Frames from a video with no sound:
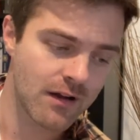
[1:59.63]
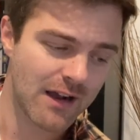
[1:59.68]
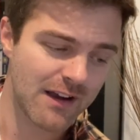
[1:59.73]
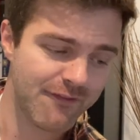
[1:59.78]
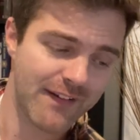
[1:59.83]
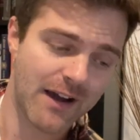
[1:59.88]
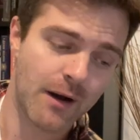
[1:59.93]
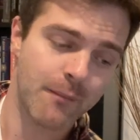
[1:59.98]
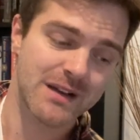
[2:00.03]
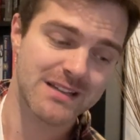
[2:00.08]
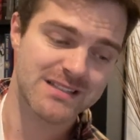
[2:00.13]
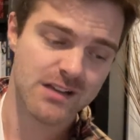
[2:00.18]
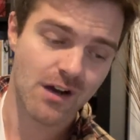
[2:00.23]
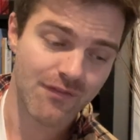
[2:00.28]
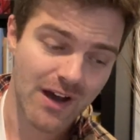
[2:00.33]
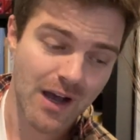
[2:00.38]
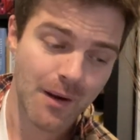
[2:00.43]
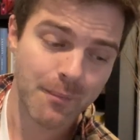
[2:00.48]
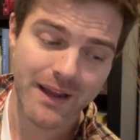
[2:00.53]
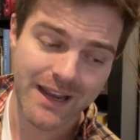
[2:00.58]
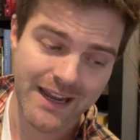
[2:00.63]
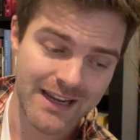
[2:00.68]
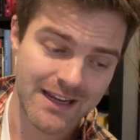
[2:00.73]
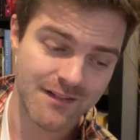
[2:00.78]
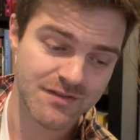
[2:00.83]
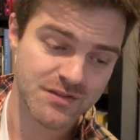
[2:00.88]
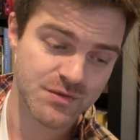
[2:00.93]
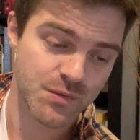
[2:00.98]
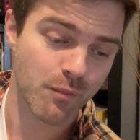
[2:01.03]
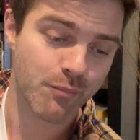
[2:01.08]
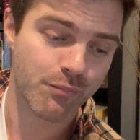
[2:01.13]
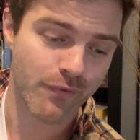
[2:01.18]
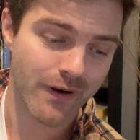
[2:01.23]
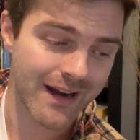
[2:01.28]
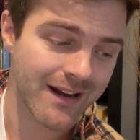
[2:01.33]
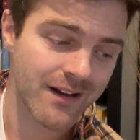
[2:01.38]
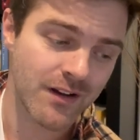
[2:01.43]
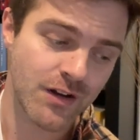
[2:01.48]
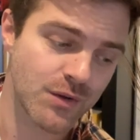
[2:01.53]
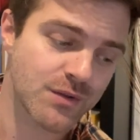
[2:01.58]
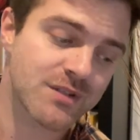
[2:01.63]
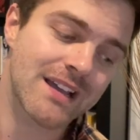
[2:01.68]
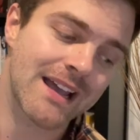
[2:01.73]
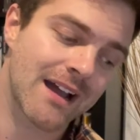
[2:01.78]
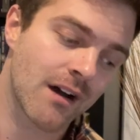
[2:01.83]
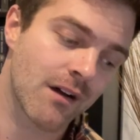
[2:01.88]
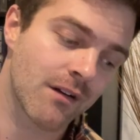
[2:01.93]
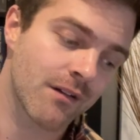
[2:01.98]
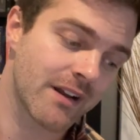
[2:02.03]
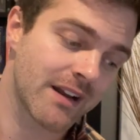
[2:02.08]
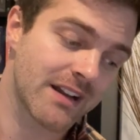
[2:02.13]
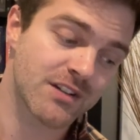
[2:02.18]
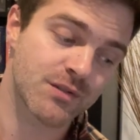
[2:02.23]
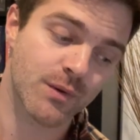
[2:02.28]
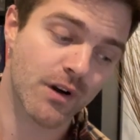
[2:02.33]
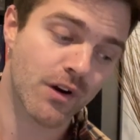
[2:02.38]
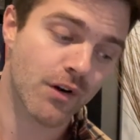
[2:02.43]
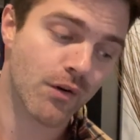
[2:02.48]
I found myself upheaved to a brand new town and into a